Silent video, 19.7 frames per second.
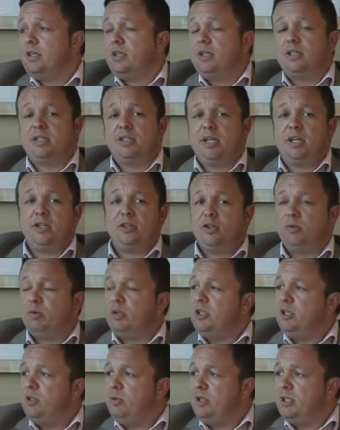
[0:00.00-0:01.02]
And she's like, I don't
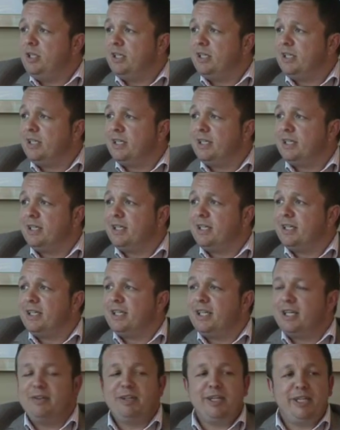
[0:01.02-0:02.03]
want to do it.
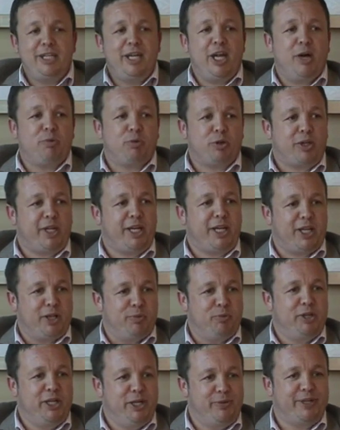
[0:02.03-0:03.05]
I'm like, yeah, but think of the
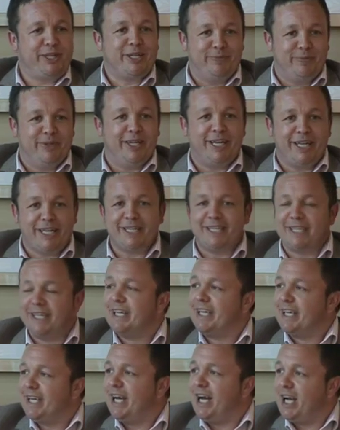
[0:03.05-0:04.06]
money we can make and,
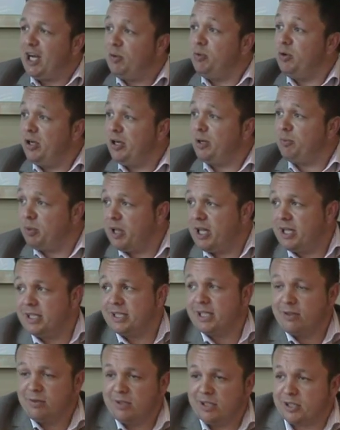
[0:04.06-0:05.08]
and our work plans
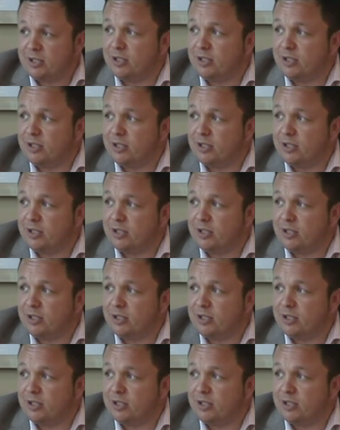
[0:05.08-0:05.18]
yeah, out and